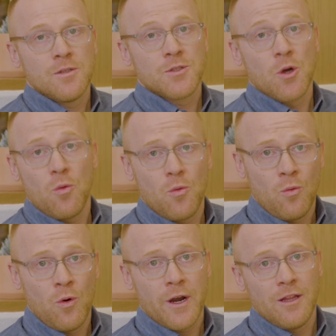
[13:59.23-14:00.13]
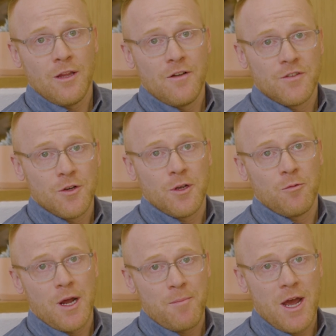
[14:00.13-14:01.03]
So what I love doing
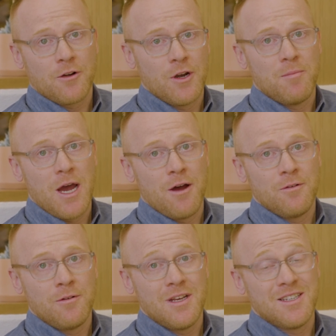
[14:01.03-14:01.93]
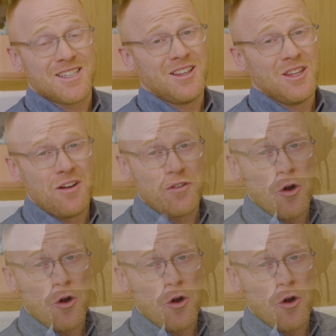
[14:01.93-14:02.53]
when I'm at Green Mountain is I love